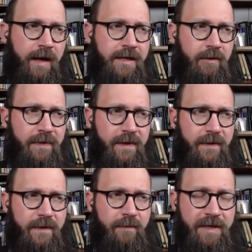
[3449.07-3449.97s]
And so I
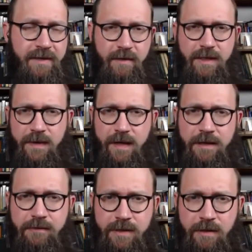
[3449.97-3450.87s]
think that by studying the
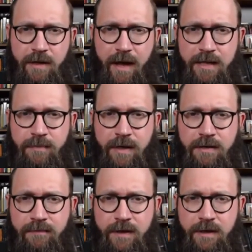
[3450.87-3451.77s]
esoteric
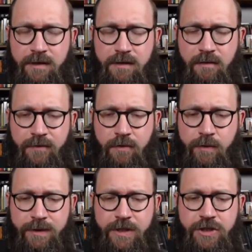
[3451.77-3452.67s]
aspects of these of your
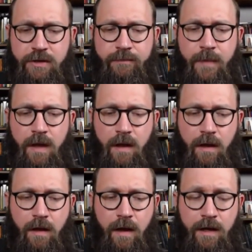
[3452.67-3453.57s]
religion,
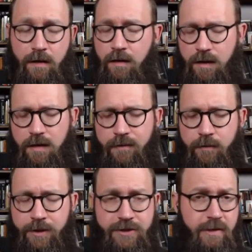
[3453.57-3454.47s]
and, uh, and of
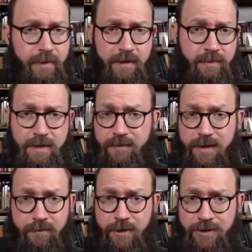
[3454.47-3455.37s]
other religions, but
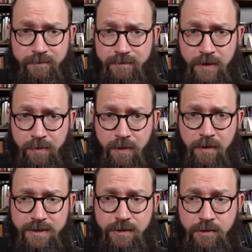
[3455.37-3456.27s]
specifically the religion you
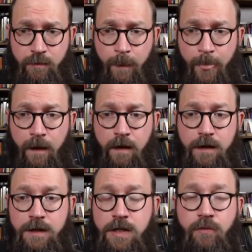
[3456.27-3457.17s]
belong to,
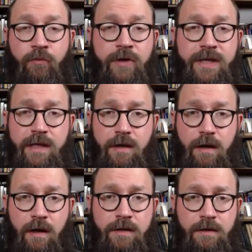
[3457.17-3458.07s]
it really
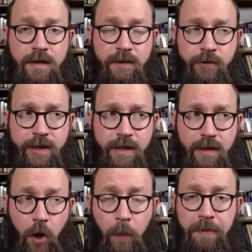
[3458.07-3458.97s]
un, it
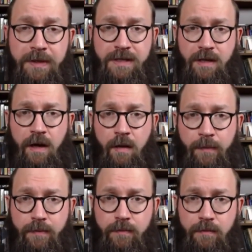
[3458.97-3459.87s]
really opens
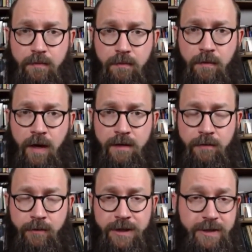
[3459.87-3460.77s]
up, right?
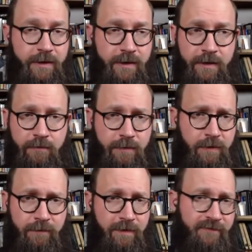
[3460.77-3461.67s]
The religion it, you
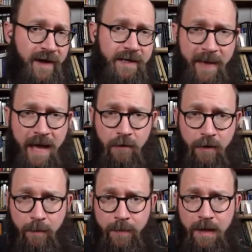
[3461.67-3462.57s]
you you find a
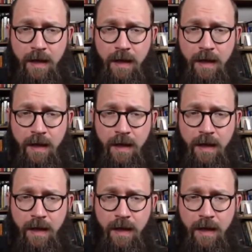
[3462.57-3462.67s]
power up,